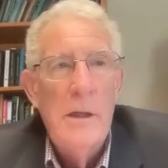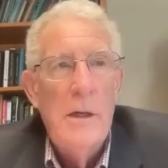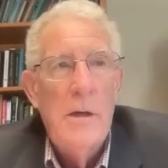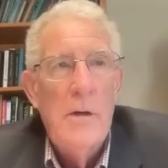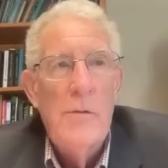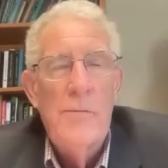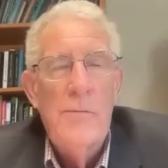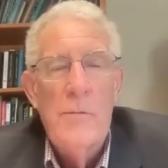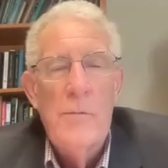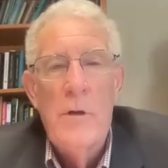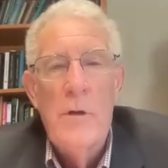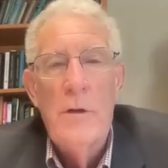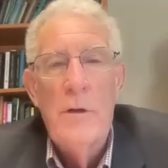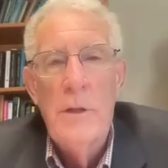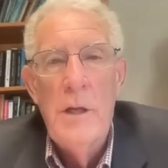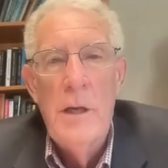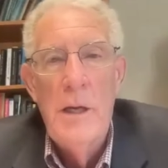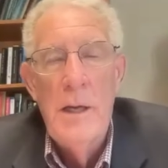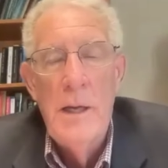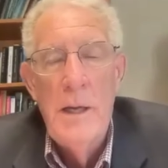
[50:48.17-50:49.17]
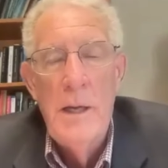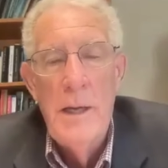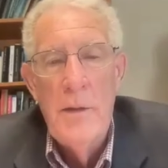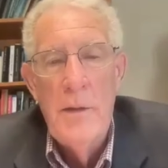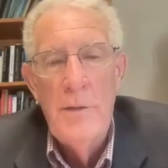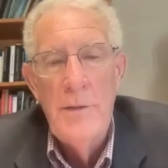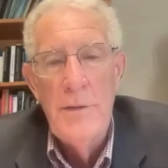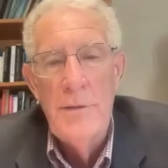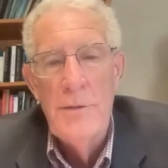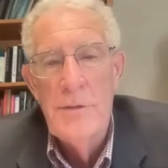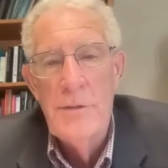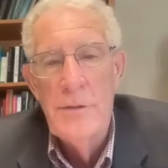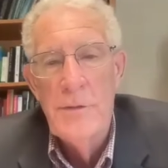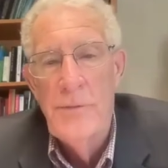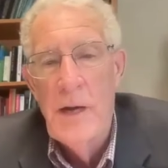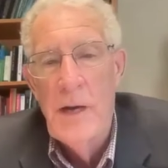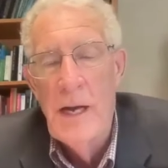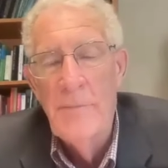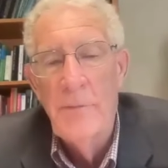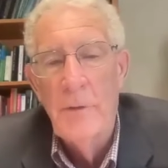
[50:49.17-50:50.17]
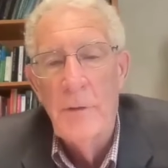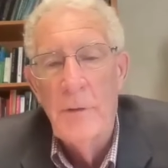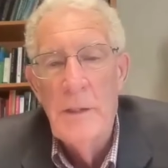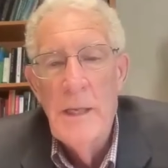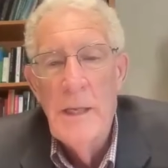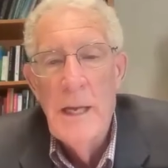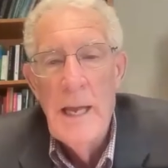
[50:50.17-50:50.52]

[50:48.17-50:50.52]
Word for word: overall health and survival,